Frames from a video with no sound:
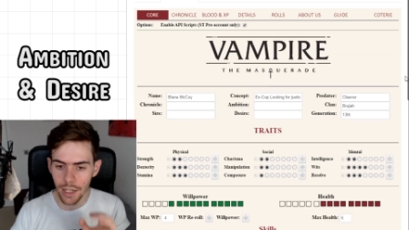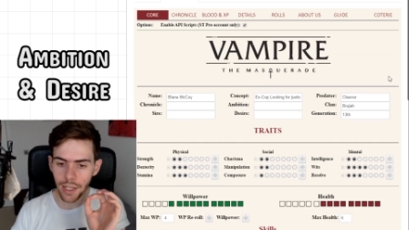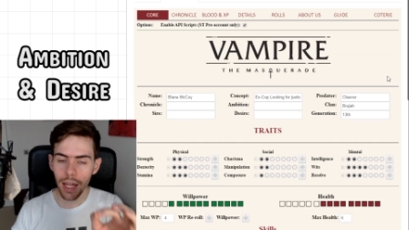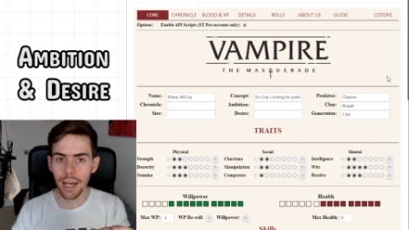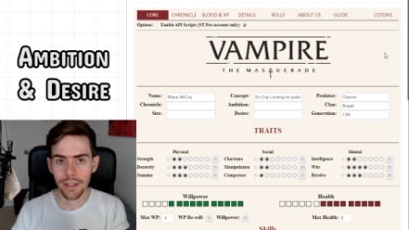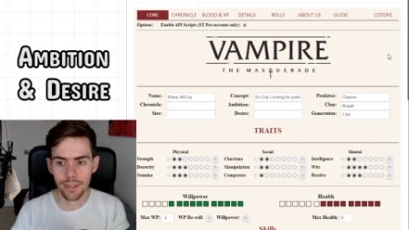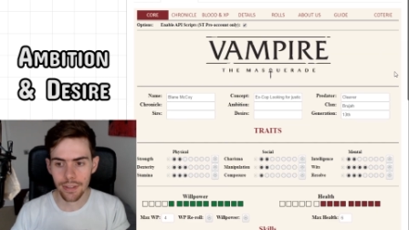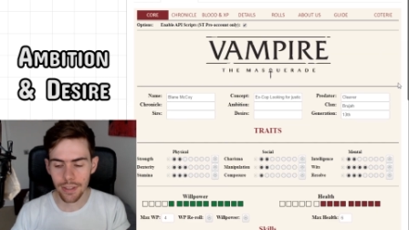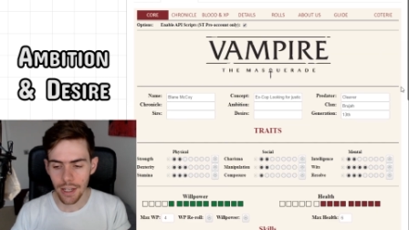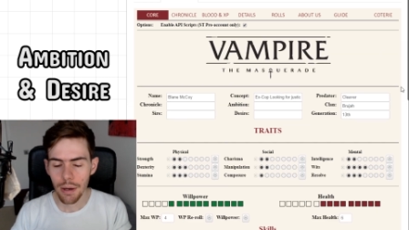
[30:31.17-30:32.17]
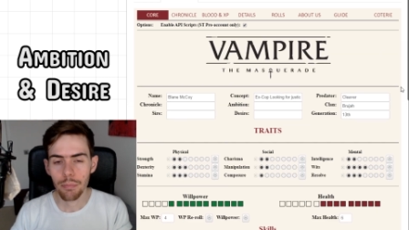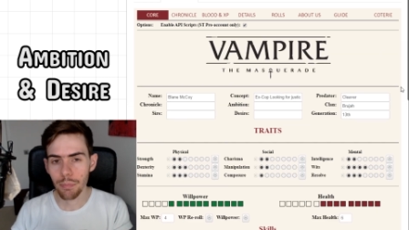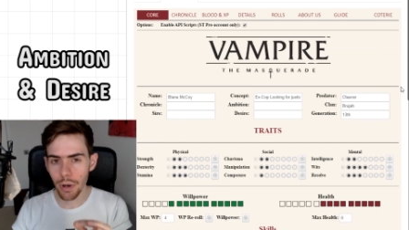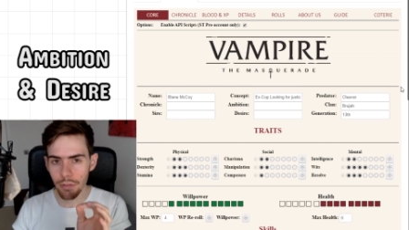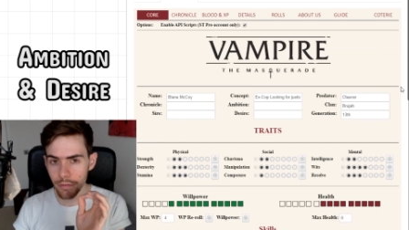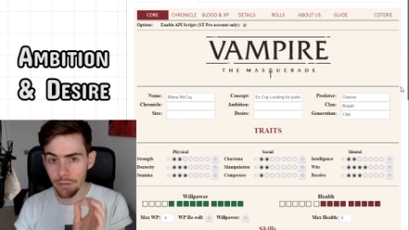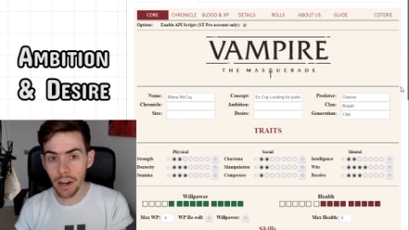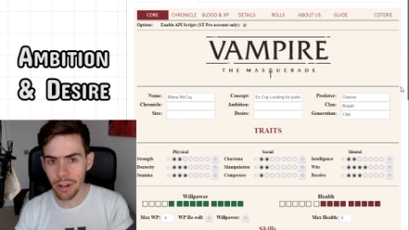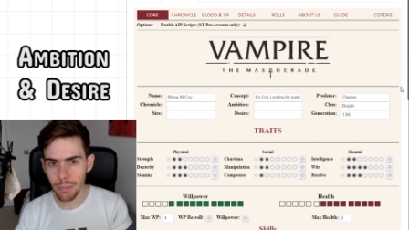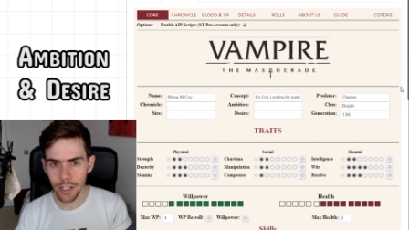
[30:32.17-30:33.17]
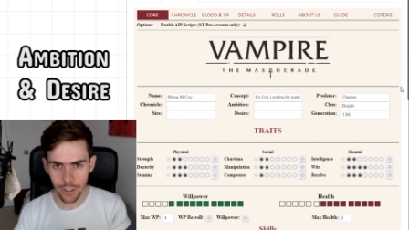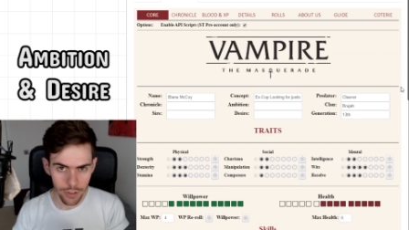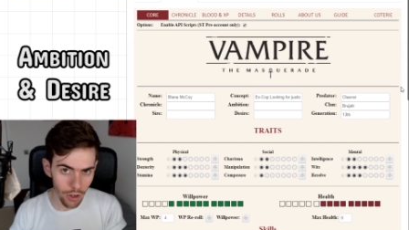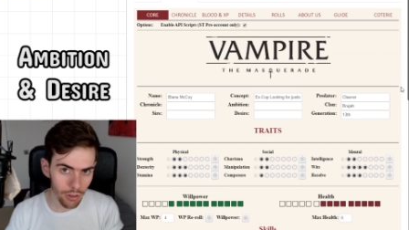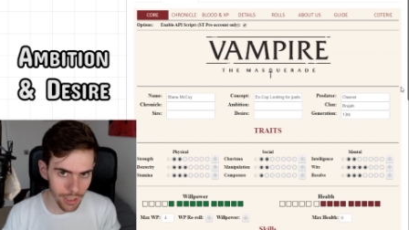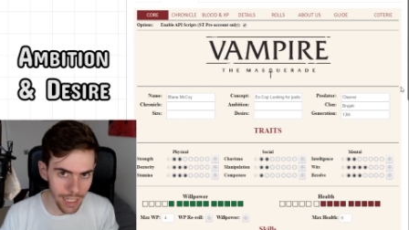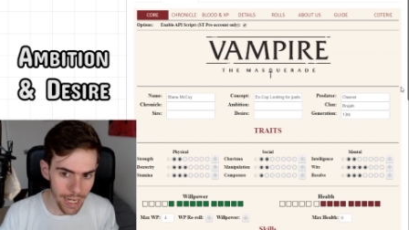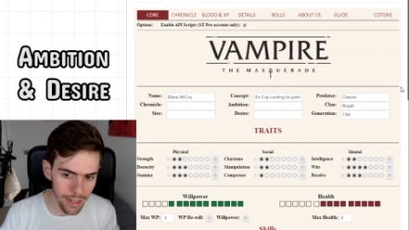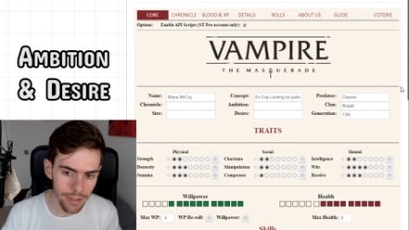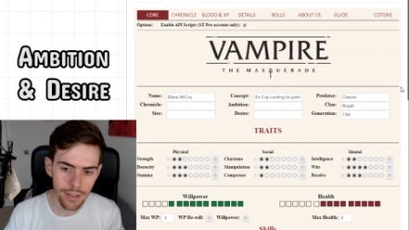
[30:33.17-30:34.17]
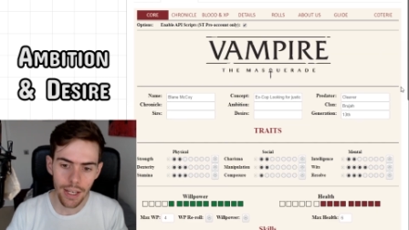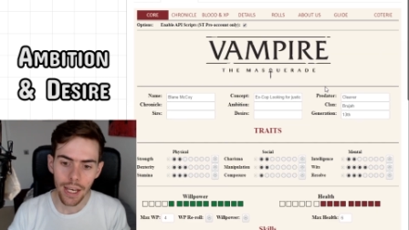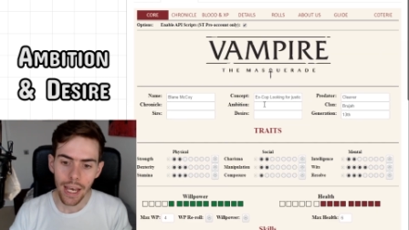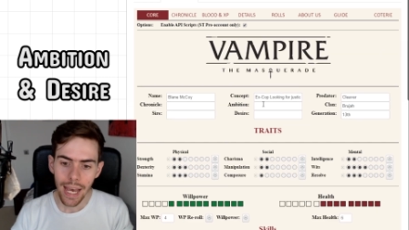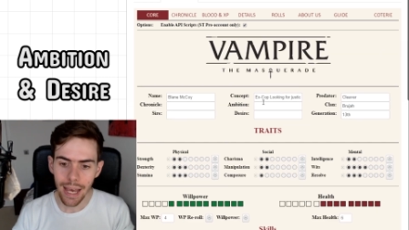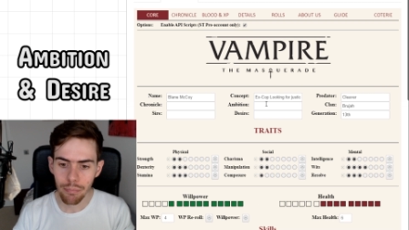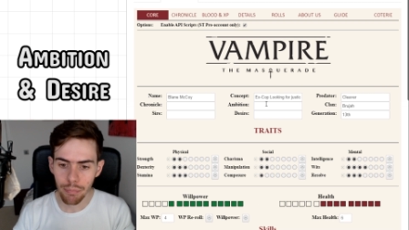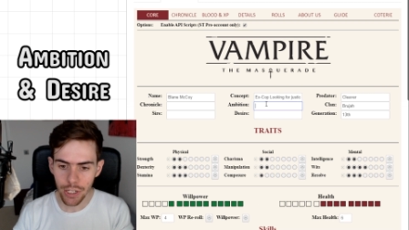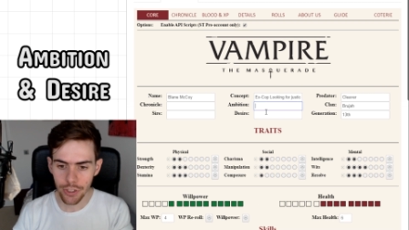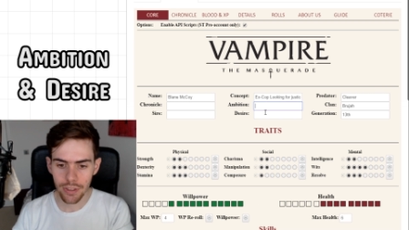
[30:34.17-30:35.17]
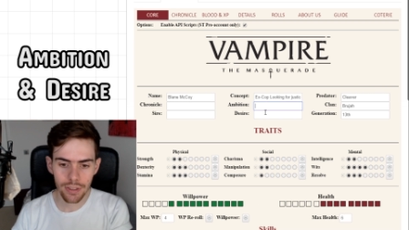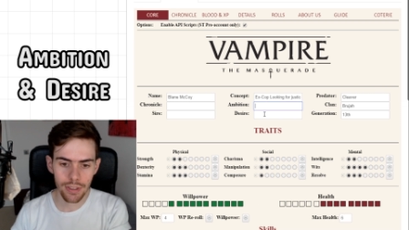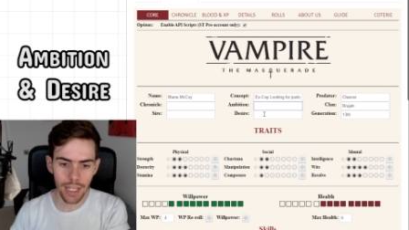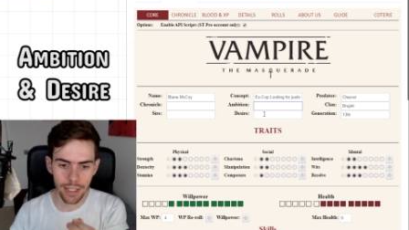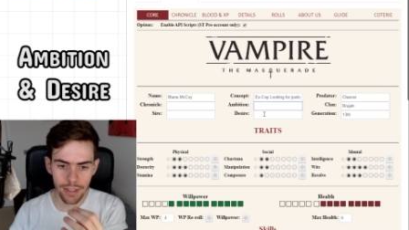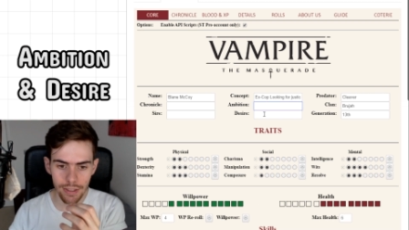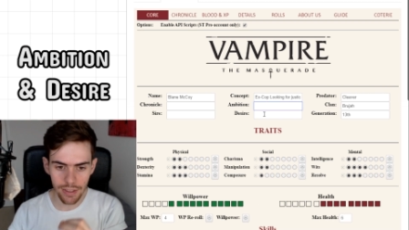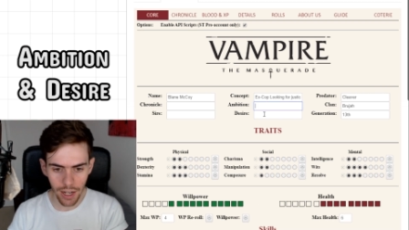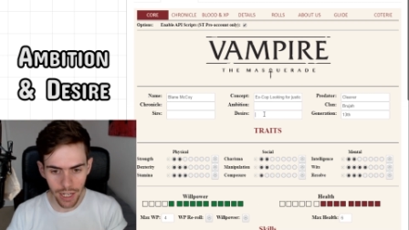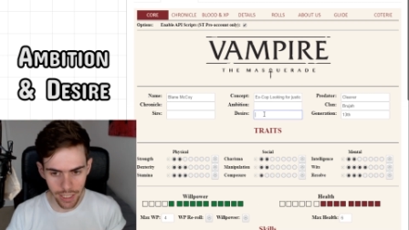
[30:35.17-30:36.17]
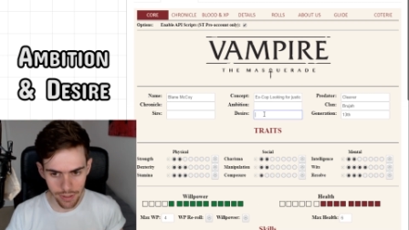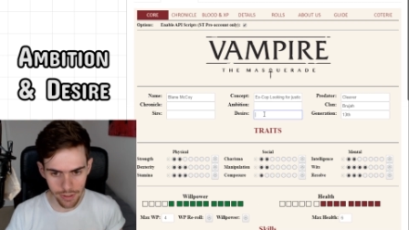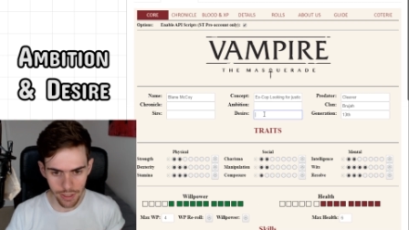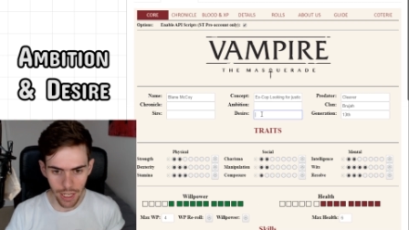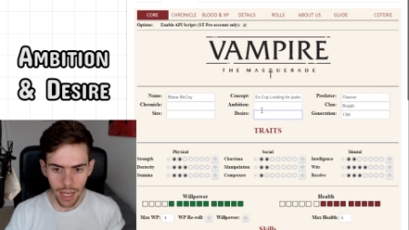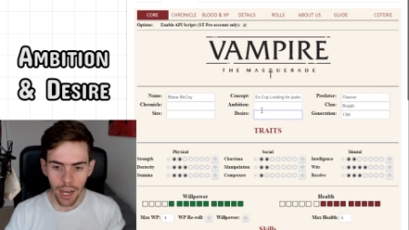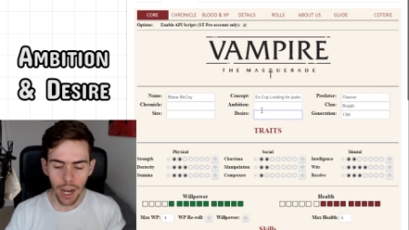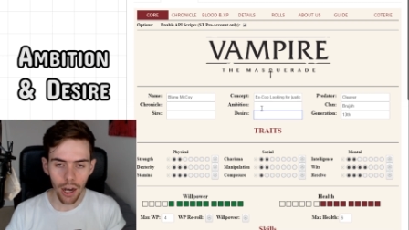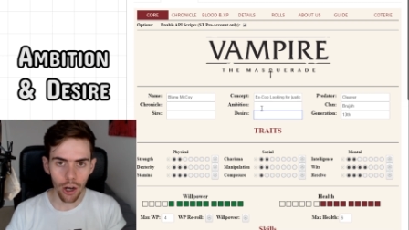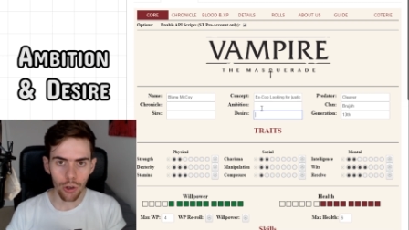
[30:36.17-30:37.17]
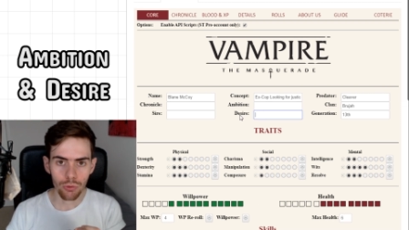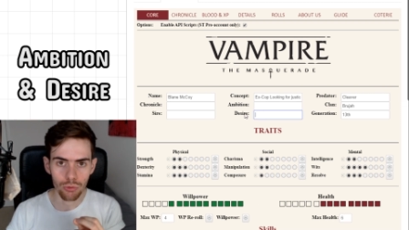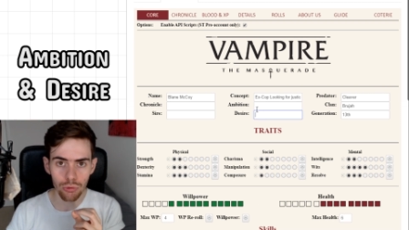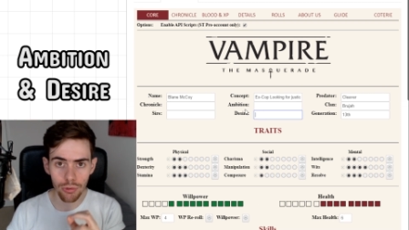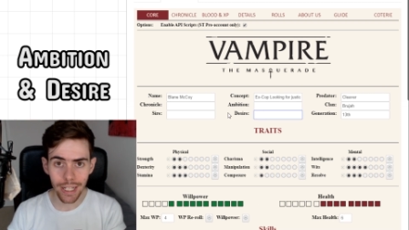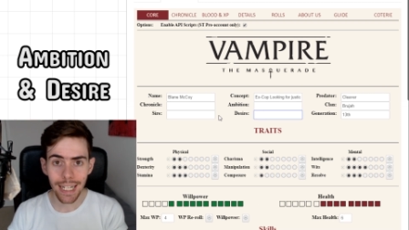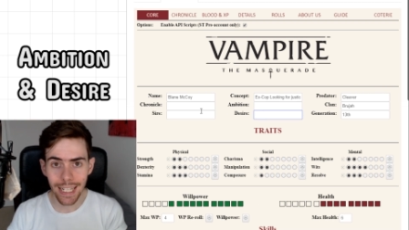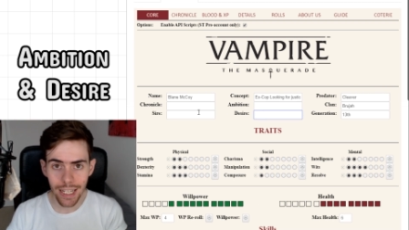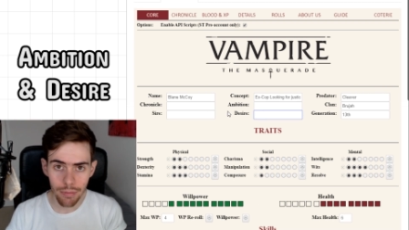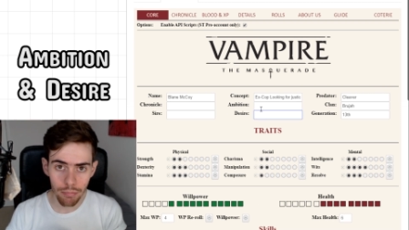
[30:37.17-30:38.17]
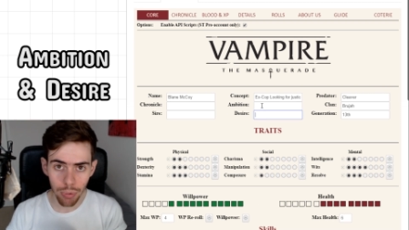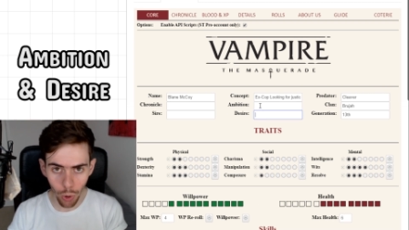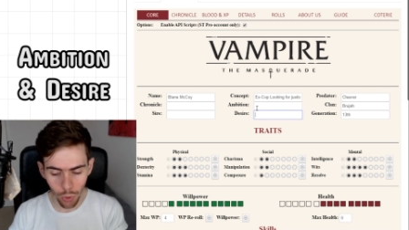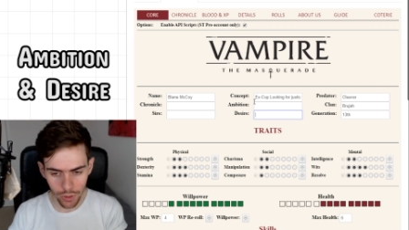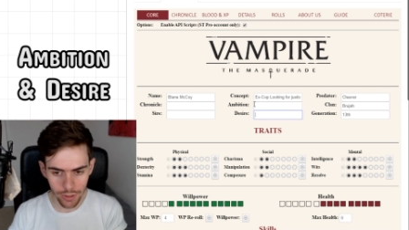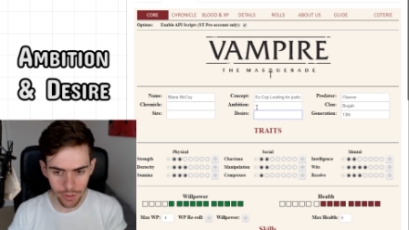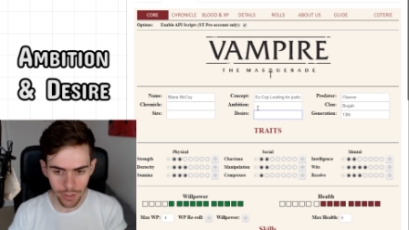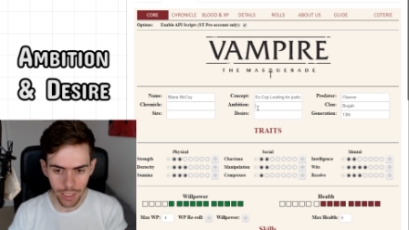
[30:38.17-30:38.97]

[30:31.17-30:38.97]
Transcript: Last, but very much not least, ambitions and desires are really important